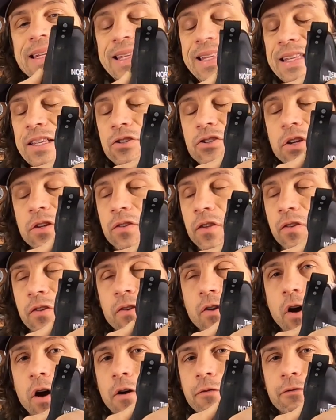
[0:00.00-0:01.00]
This is just a
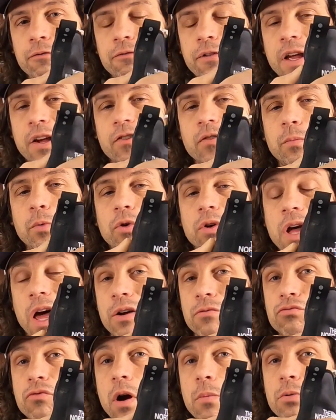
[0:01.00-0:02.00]
soft, flexible,
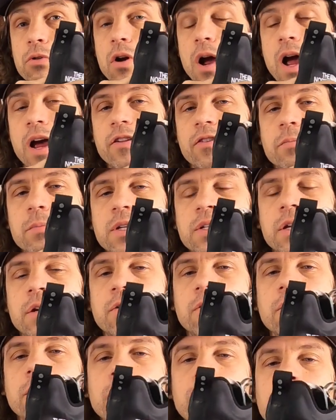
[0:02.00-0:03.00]
kind of rubberized
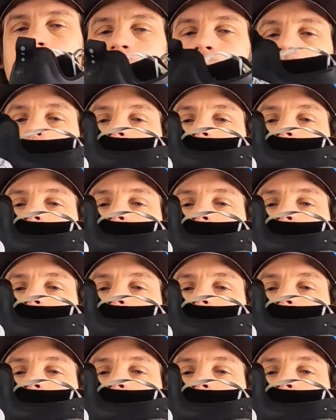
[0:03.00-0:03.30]
material.